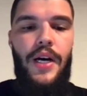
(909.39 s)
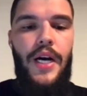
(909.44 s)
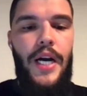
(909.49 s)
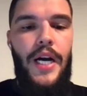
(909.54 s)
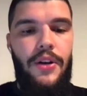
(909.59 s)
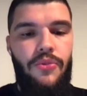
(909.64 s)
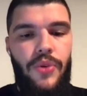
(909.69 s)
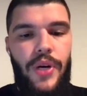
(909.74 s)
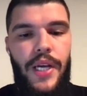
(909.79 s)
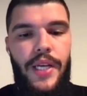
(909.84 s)

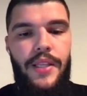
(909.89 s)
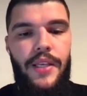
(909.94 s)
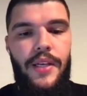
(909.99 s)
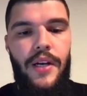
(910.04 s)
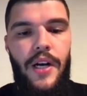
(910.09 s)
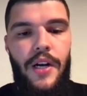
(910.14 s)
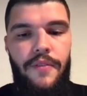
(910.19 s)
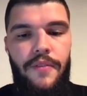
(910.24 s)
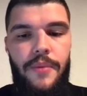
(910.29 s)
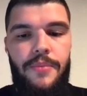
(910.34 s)
creating our
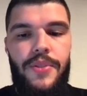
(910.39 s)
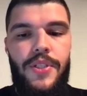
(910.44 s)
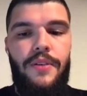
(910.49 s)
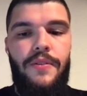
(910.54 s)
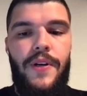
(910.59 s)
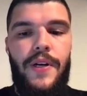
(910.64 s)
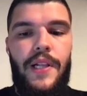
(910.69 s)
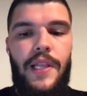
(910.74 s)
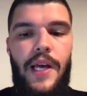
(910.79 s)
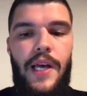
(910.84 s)
web server
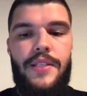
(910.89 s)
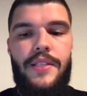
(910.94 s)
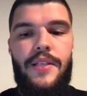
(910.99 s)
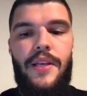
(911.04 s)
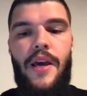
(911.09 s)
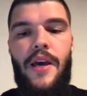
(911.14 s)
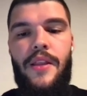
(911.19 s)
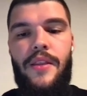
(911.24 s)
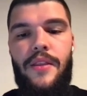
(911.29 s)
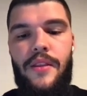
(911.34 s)
class
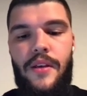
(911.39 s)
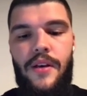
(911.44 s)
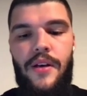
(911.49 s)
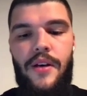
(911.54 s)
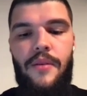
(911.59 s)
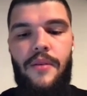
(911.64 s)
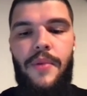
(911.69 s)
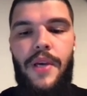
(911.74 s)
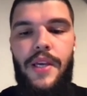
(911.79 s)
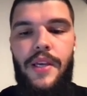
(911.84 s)
and
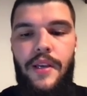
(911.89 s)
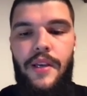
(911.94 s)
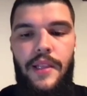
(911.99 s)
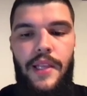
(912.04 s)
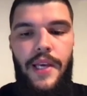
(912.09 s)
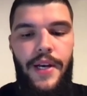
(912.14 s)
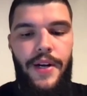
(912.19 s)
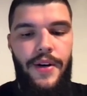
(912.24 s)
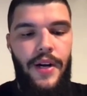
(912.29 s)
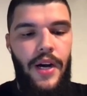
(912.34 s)
making
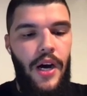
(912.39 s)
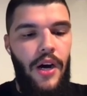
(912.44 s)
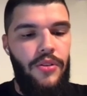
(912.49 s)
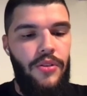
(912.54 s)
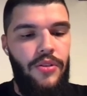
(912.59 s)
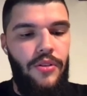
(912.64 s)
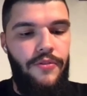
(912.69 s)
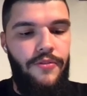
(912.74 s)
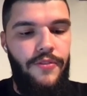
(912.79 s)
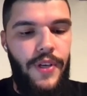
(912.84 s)
layer
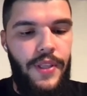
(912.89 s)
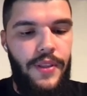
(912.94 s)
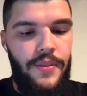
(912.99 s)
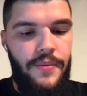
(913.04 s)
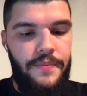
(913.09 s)
out of it.